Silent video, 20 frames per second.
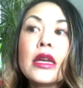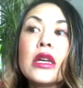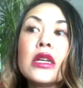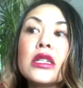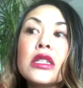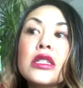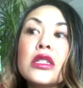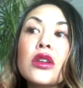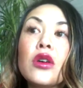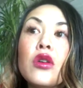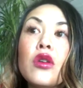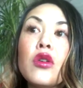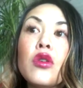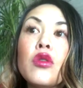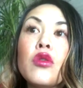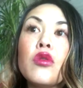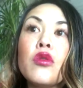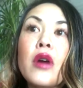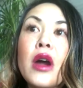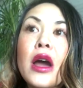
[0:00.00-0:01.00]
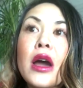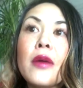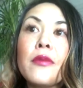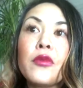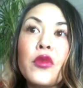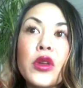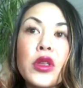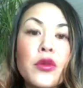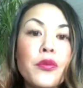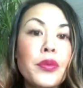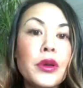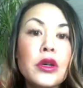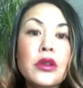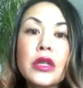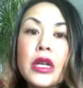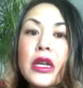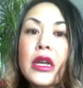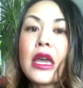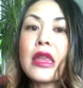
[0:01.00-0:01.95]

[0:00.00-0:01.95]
So when you're building,